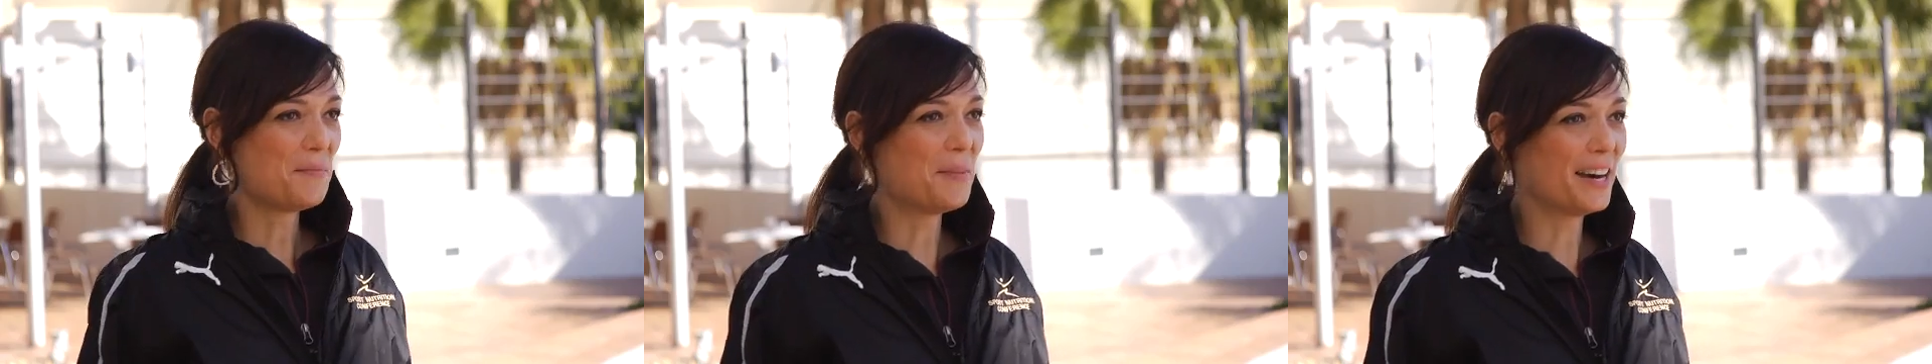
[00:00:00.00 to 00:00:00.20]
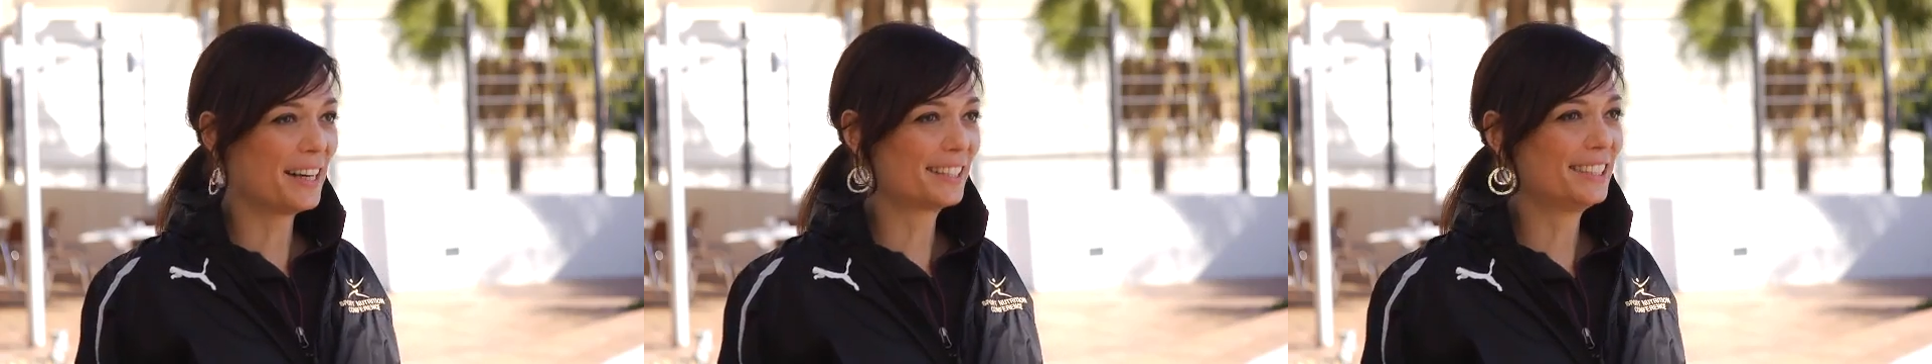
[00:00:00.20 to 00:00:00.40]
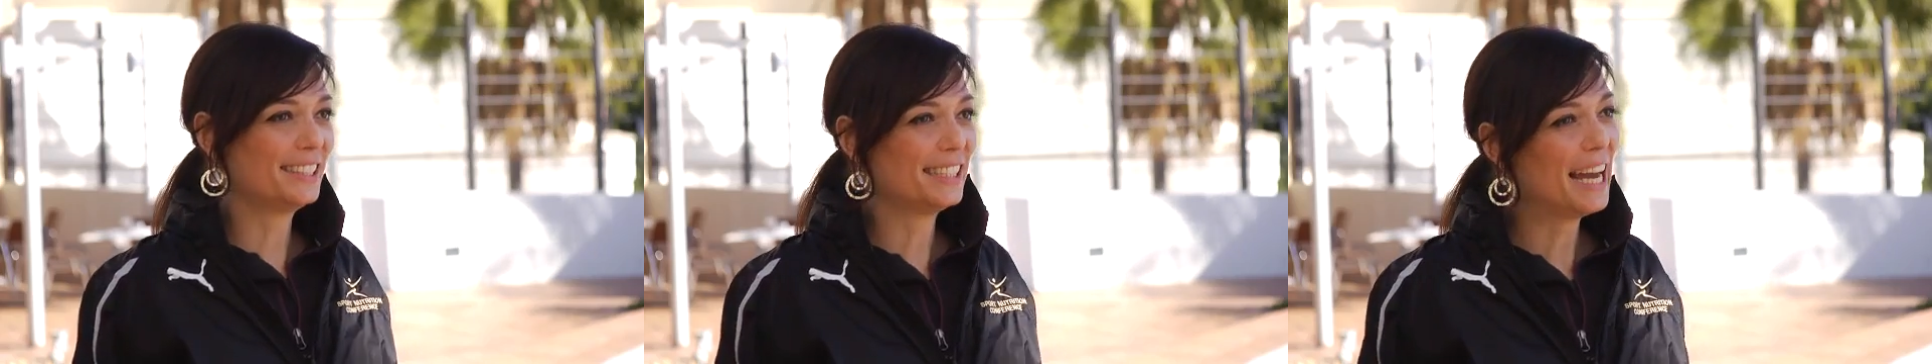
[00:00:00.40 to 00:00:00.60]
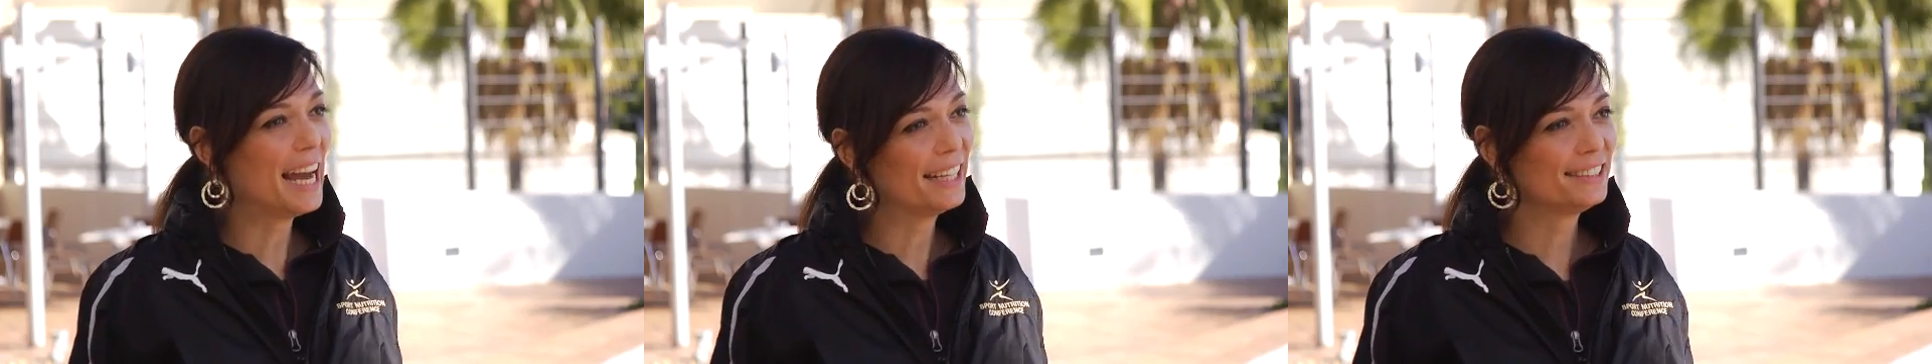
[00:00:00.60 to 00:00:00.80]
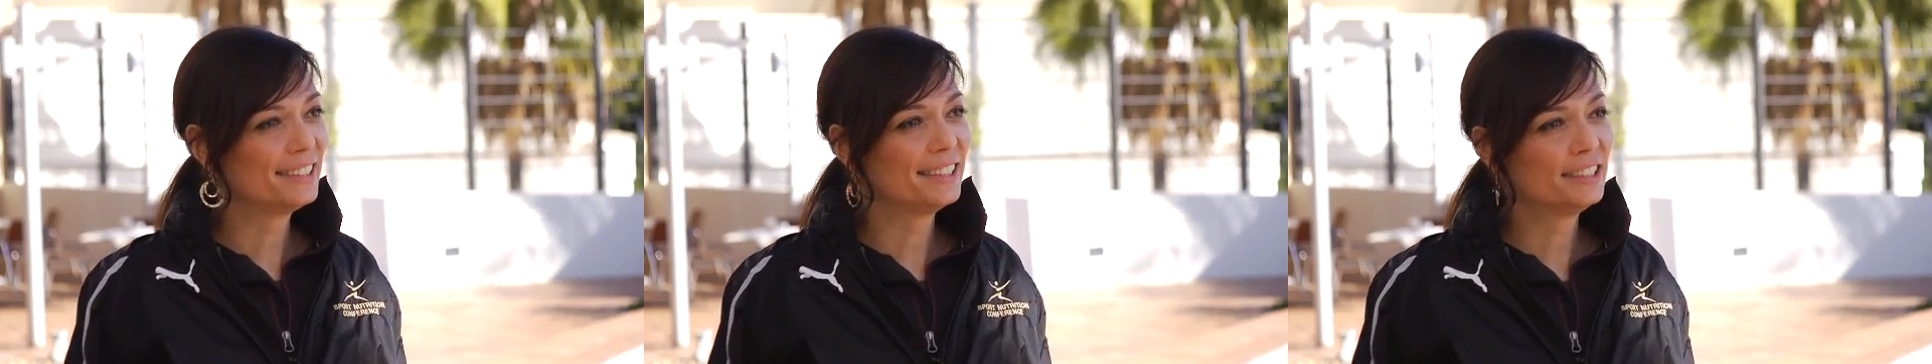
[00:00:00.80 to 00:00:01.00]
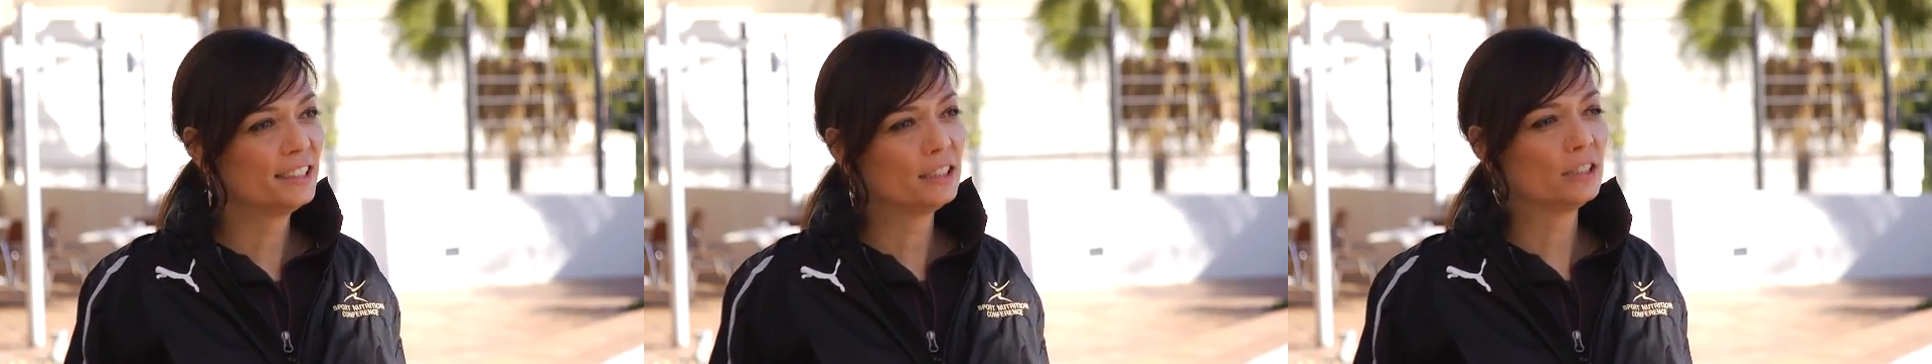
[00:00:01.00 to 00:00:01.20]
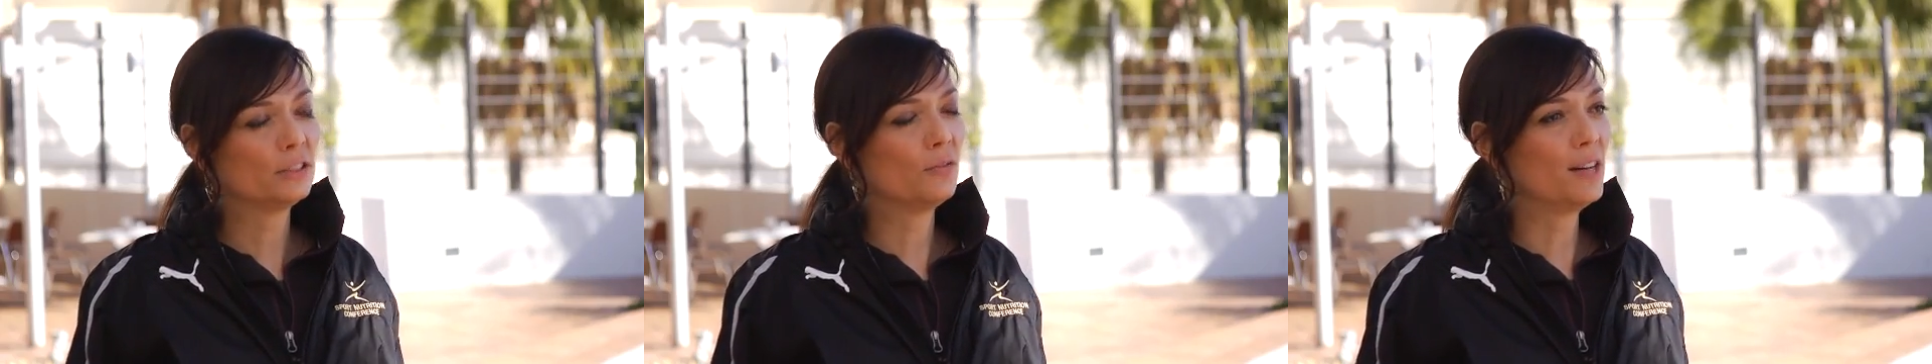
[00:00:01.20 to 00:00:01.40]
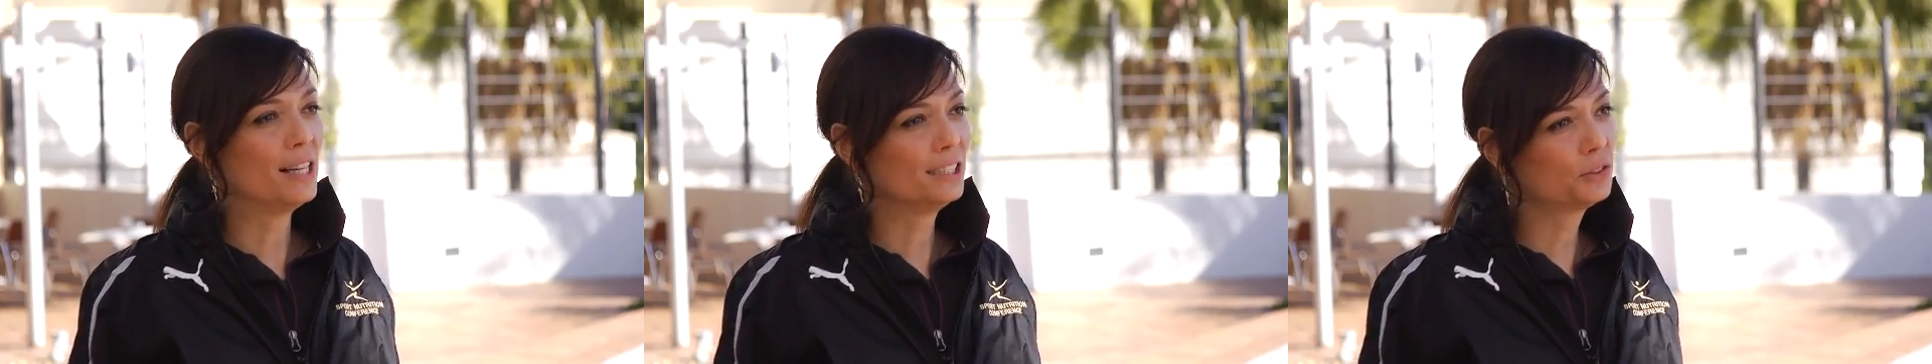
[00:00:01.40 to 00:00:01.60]
Martin, high intensity
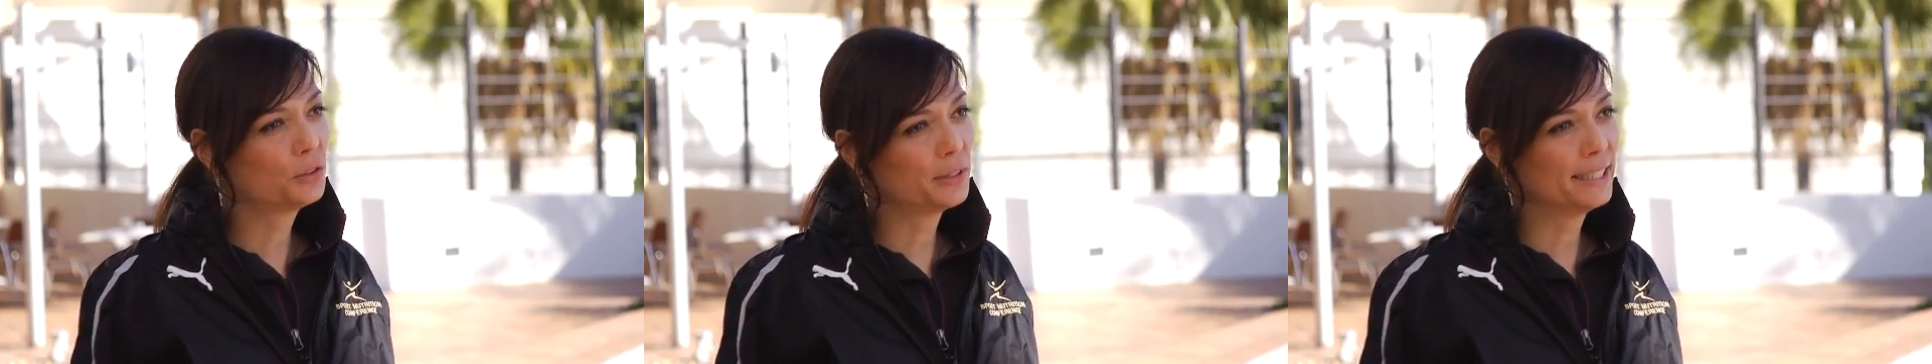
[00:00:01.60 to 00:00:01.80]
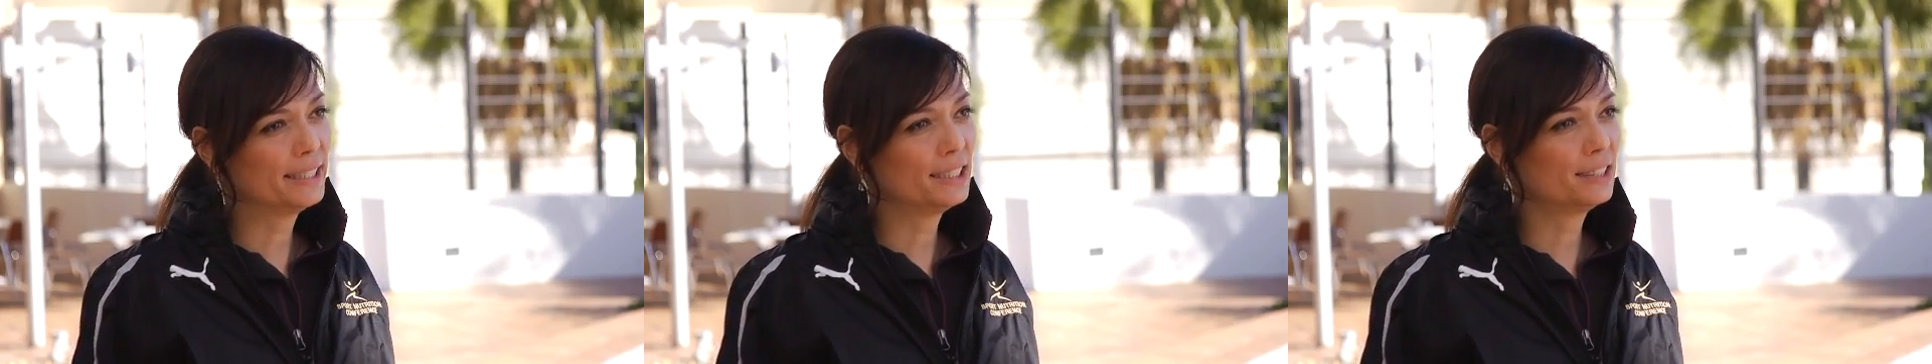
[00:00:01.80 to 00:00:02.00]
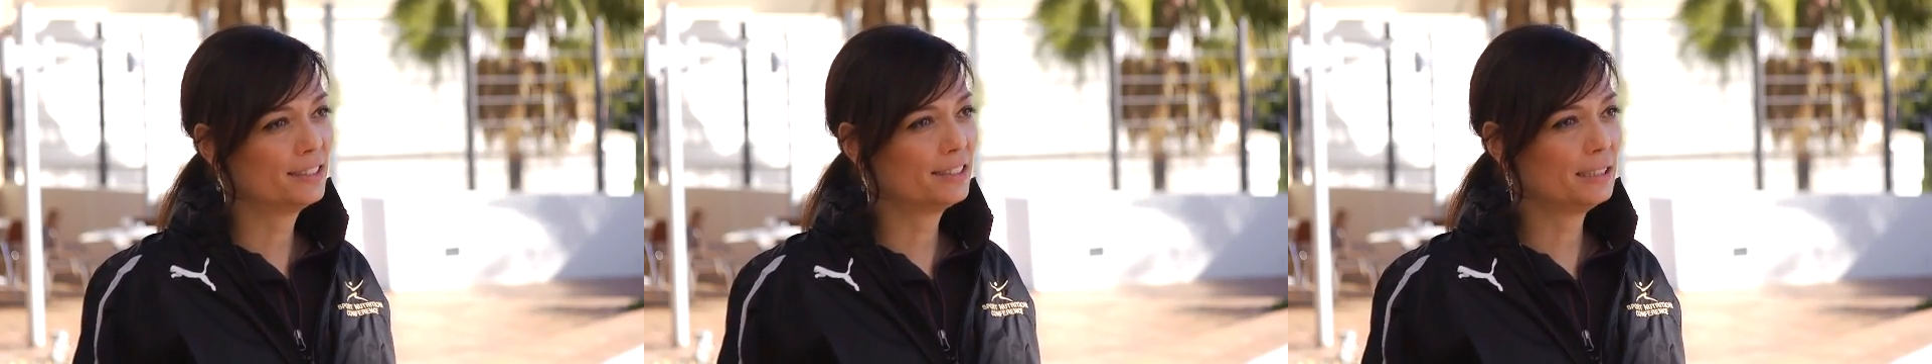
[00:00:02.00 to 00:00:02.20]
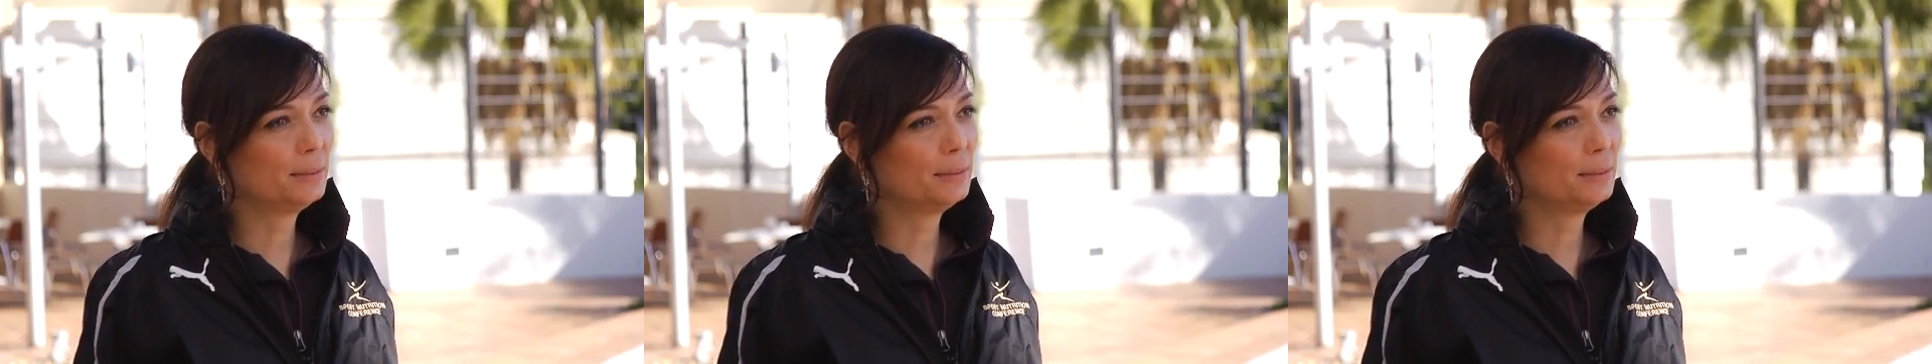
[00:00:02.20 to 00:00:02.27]
interval training